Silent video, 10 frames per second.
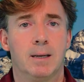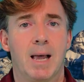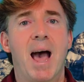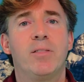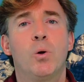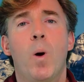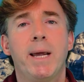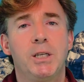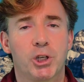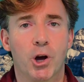and the
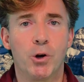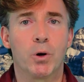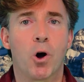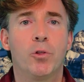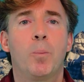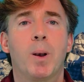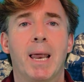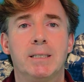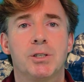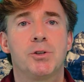weight shown on the
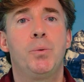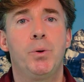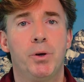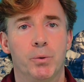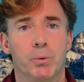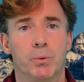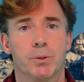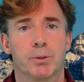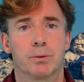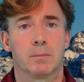plates you
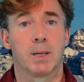use,